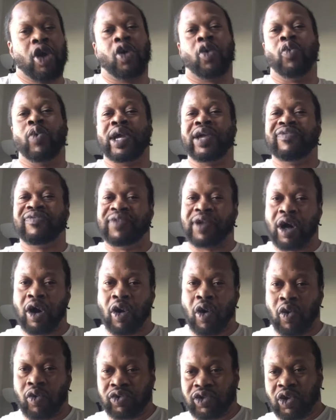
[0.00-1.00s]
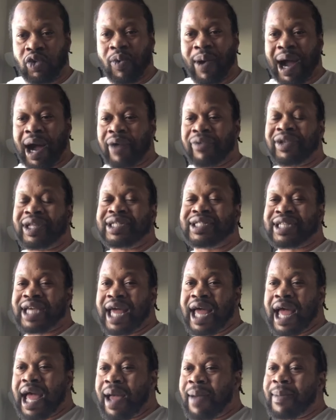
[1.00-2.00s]
we've known throughout the
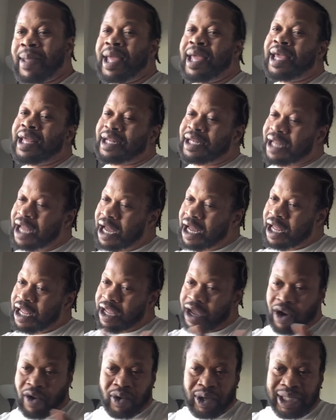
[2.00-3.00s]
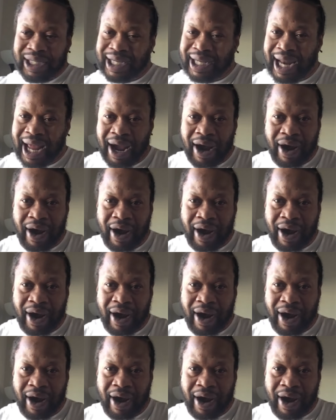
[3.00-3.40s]
time, not only in